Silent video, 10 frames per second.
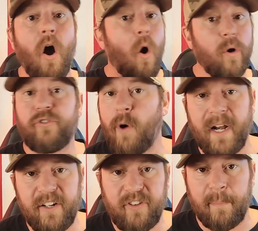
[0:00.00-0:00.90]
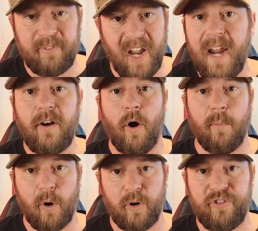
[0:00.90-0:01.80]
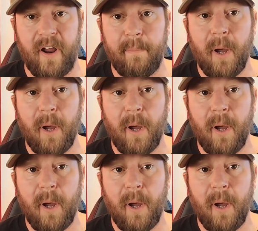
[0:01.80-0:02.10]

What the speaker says: or trying to obtain homeownership,